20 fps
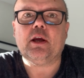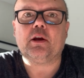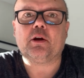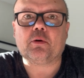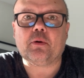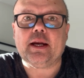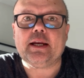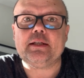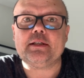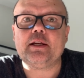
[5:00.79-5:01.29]

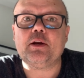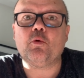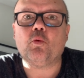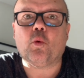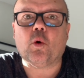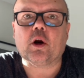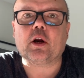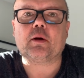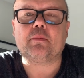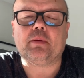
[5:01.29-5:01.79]
crazy
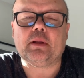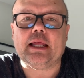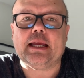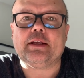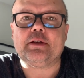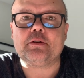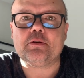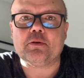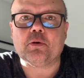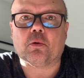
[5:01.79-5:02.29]

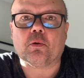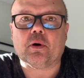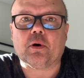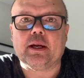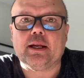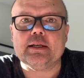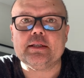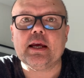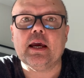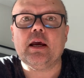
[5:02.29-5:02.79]
workplace
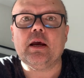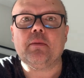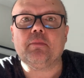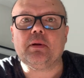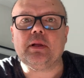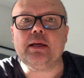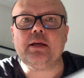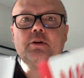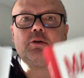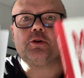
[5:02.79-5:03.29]
stories,
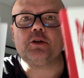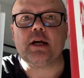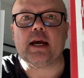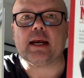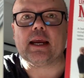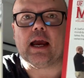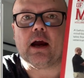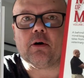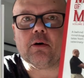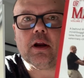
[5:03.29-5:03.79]
please
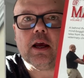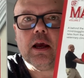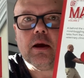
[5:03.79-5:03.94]
check out